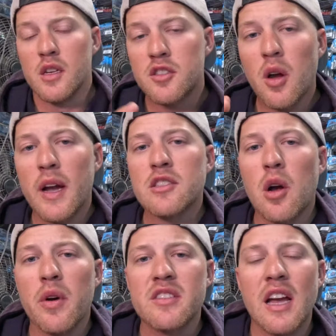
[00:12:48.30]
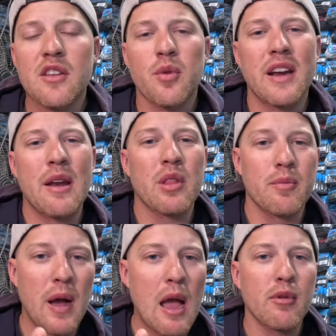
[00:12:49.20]
So, as always, guys, we're going to end with a
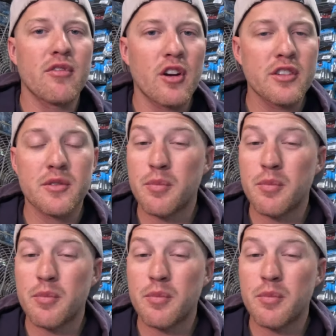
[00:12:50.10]
Bible verse,